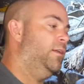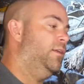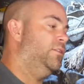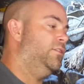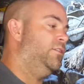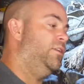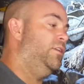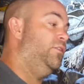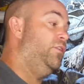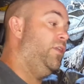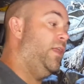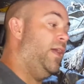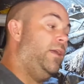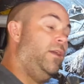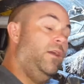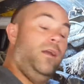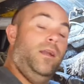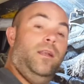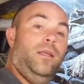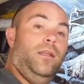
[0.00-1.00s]
So to do that,
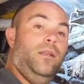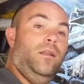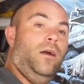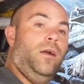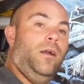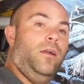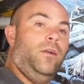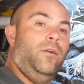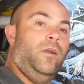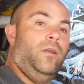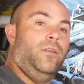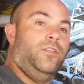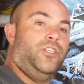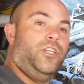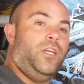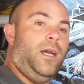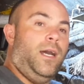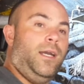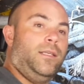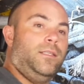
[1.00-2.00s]
you're going to need longer
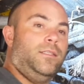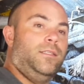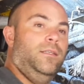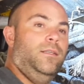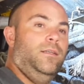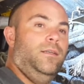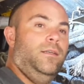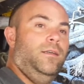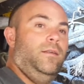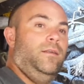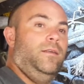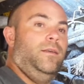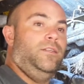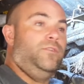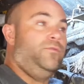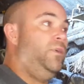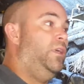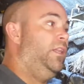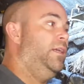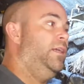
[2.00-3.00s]
shocks.
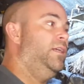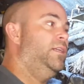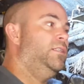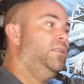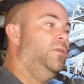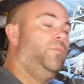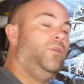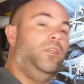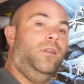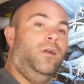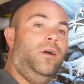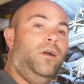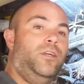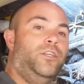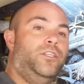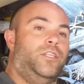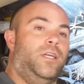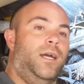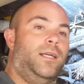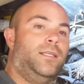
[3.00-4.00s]
It's really easy to put longer
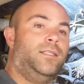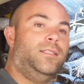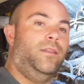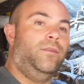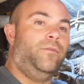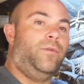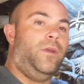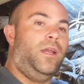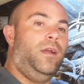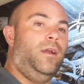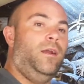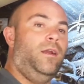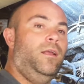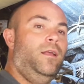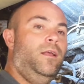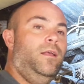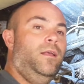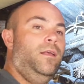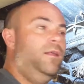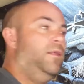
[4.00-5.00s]
shocks in the rear.
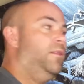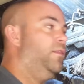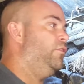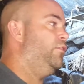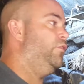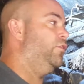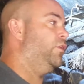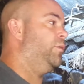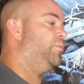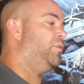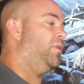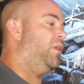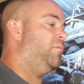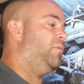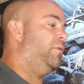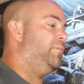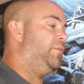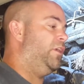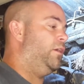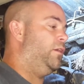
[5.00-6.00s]
The only
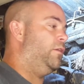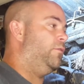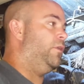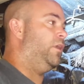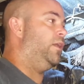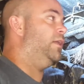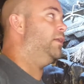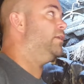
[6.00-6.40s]
problem you're going to run